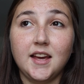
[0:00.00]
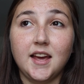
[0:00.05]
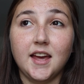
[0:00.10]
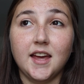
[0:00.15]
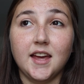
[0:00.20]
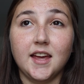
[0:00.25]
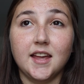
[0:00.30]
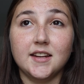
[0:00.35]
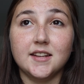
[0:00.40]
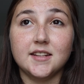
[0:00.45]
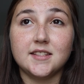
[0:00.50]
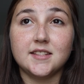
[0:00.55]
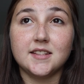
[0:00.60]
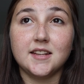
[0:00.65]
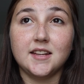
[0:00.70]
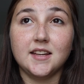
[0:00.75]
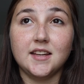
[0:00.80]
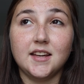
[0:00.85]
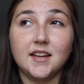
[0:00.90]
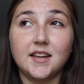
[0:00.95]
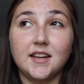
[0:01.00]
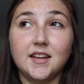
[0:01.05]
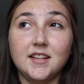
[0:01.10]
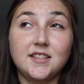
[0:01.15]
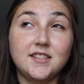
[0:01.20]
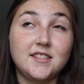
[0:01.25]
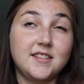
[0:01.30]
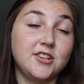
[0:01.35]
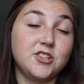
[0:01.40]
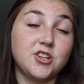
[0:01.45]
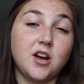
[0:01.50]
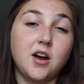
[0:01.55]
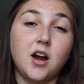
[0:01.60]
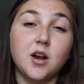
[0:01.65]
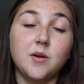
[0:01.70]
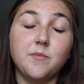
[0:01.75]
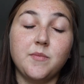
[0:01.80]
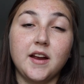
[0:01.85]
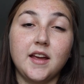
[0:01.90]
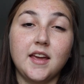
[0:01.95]
And it's such a
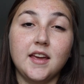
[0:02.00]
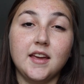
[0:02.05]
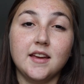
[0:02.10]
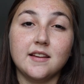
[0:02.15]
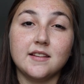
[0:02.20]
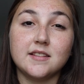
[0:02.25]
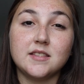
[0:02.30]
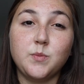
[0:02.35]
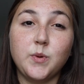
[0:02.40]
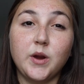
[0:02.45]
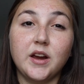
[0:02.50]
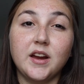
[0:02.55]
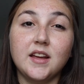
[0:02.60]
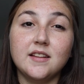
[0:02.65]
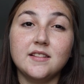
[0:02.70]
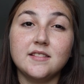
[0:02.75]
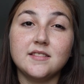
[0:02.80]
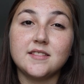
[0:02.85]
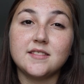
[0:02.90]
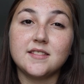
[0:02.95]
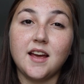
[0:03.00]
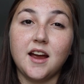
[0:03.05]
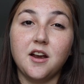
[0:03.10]
heartbreaking experience.